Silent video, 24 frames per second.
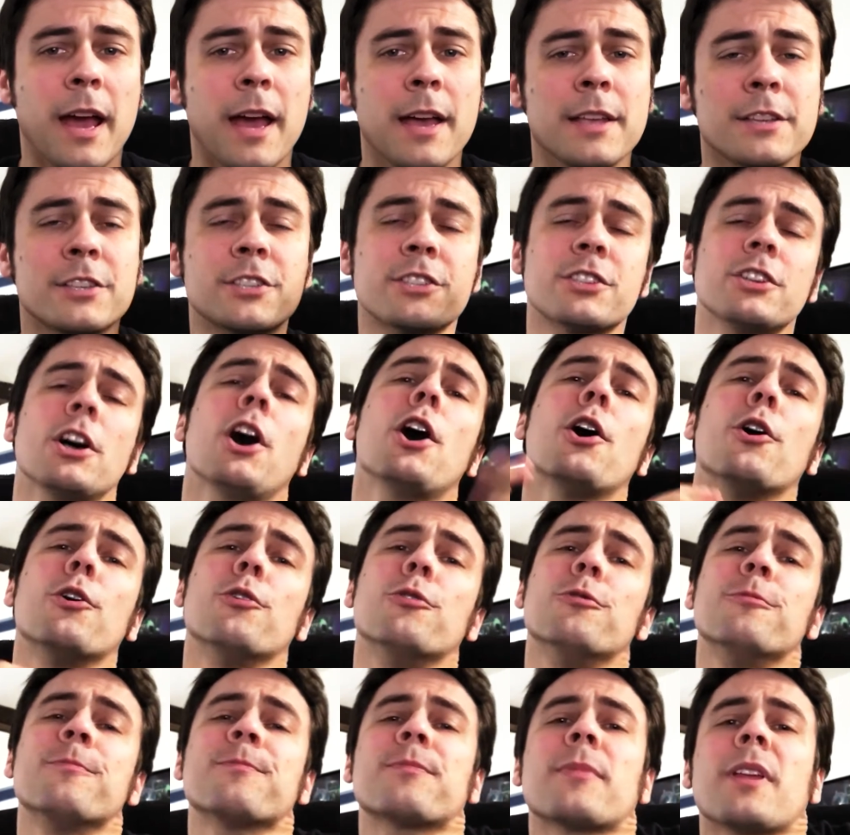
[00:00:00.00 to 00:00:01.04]

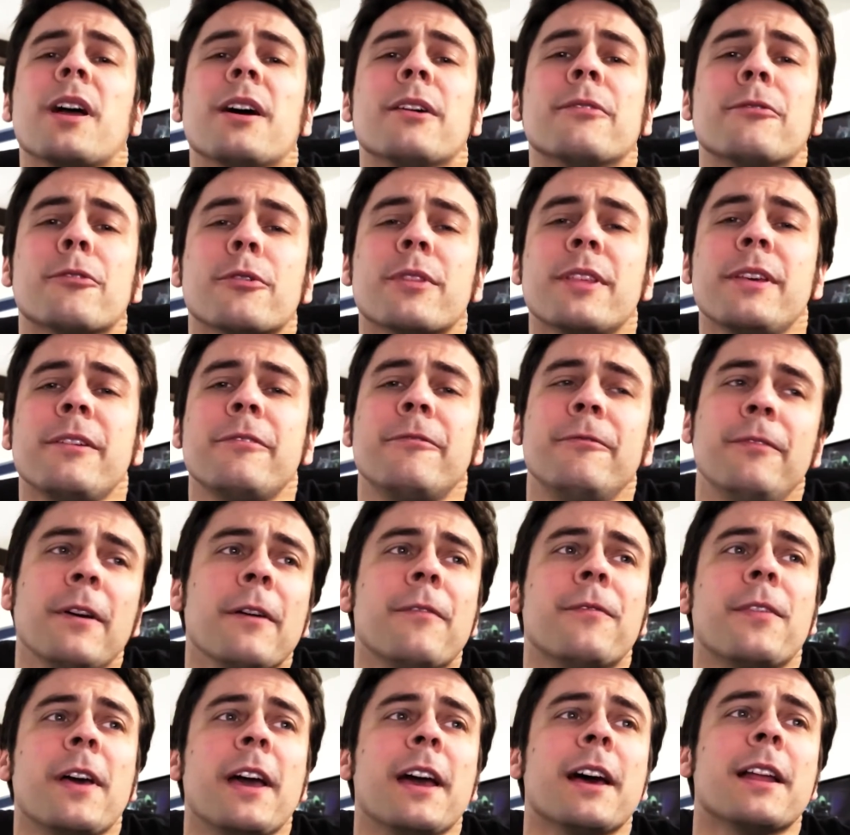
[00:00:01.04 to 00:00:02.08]
So, for the
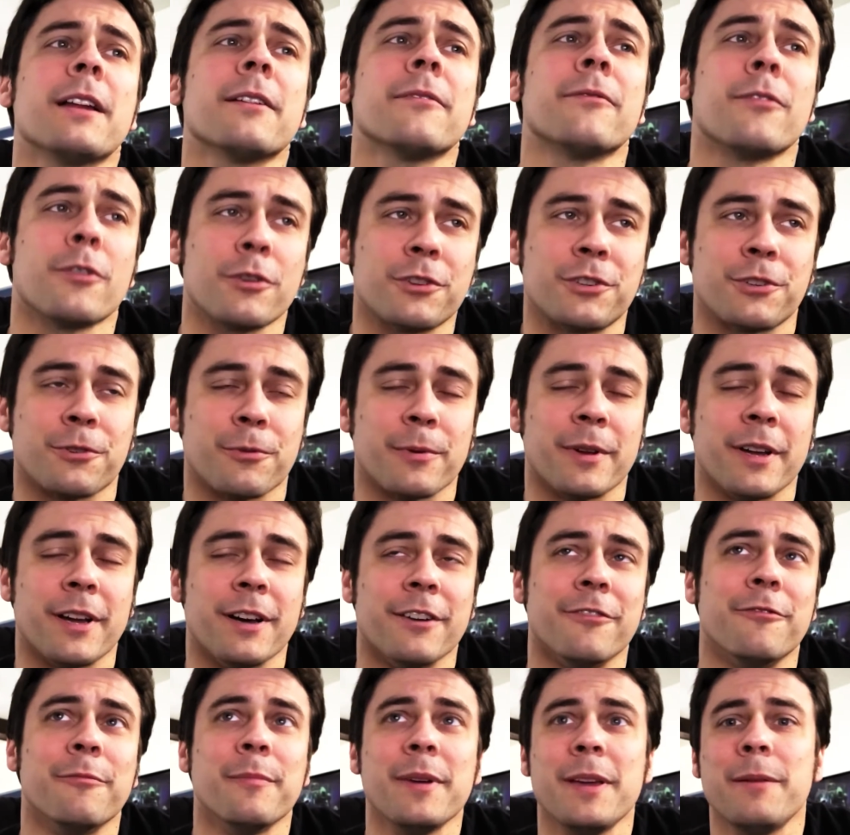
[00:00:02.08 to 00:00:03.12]
5th anniversary
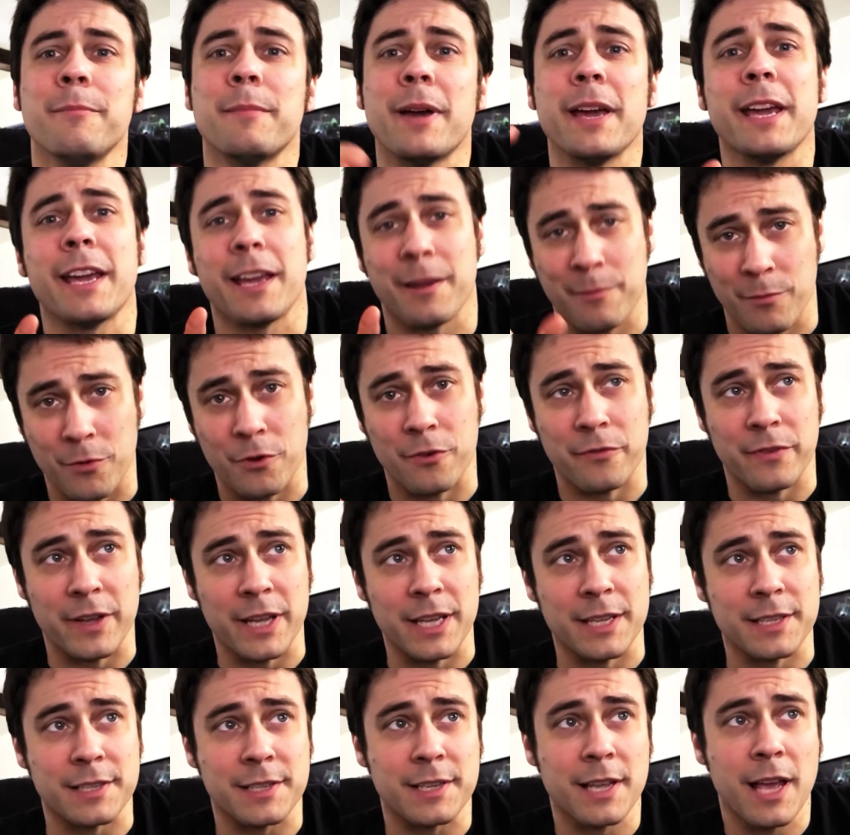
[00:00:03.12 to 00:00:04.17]
of me making
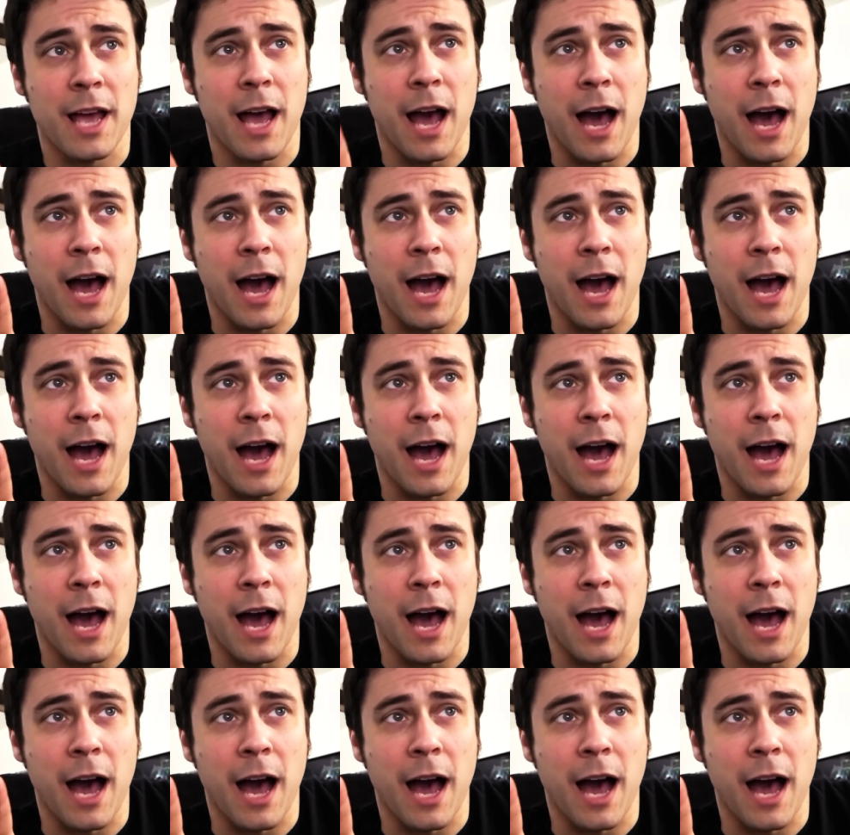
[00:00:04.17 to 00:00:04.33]
movies,